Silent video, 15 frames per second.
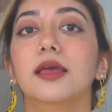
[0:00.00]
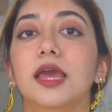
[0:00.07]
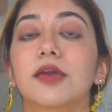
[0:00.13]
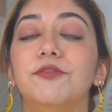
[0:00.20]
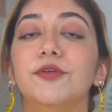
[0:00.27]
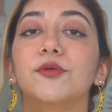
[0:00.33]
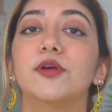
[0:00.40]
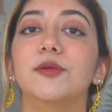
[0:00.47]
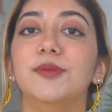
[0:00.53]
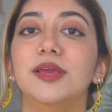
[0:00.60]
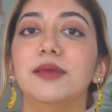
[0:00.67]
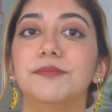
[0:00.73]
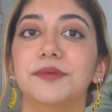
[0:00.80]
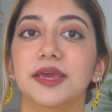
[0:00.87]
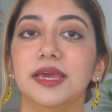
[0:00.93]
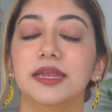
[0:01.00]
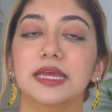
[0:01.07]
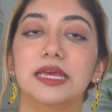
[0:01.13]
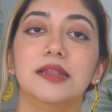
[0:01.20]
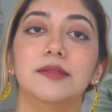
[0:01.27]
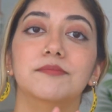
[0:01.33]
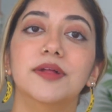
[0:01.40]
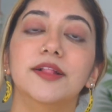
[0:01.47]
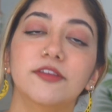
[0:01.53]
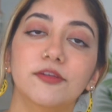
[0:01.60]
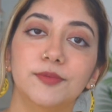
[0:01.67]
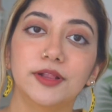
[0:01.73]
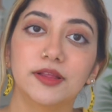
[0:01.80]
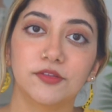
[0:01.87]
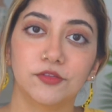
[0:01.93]
If you are being paid in
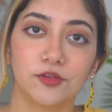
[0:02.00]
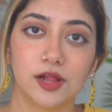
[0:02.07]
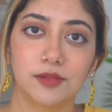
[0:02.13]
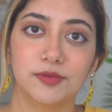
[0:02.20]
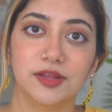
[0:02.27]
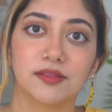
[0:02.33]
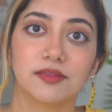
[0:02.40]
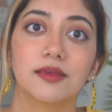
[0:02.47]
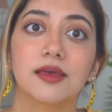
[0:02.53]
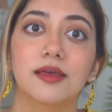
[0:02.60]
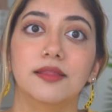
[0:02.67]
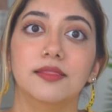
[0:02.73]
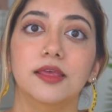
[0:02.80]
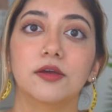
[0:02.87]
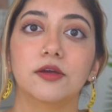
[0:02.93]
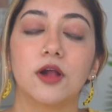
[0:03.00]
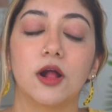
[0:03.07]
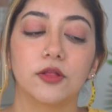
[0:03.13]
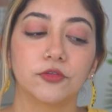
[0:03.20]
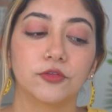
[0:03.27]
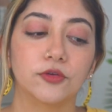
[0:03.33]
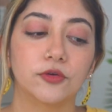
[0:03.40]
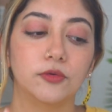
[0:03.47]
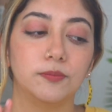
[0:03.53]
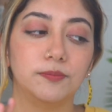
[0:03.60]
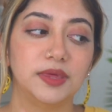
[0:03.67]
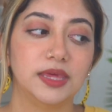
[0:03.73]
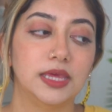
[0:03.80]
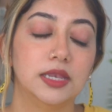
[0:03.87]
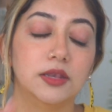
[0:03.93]
multiple installments, they could also
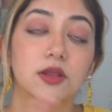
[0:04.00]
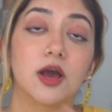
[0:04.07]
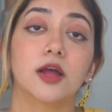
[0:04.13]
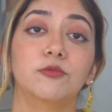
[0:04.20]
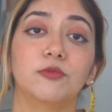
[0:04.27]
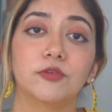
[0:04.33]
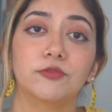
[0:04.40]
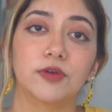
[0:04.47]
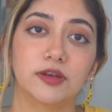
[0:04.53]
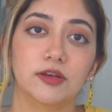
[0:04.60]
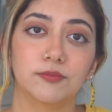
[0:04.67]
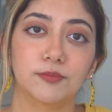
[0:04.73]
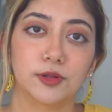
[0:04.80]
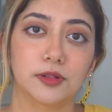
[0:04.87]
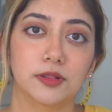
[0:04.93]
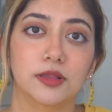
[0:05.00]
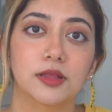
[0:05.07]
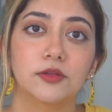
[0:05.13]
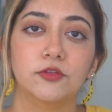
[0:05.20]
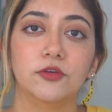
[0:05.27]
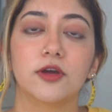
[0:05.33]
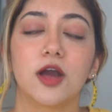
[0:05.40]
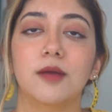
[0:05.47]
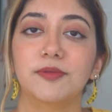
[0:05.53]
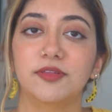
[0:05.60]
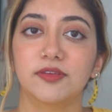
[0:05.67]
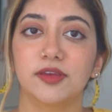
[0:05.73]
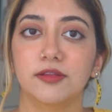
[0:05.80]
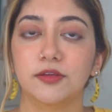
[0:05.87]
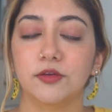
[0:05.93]
be non-refundable to
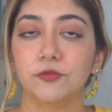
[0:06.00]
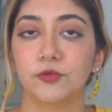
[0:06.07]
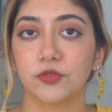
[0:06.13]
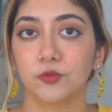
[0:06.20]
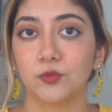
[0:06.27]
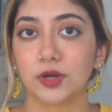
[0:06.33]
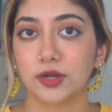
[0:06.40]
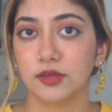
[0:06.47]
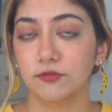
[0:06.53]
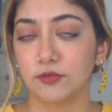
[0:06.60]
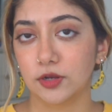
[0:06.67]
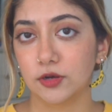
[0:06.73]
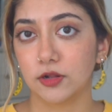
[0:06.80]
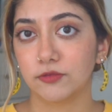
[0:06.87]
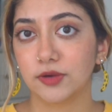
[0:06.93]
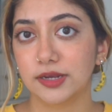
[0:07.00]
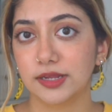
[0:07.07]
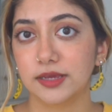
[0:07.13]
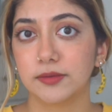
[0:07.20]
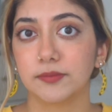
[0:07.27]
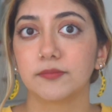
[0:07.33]
compensate you for the work you've done already.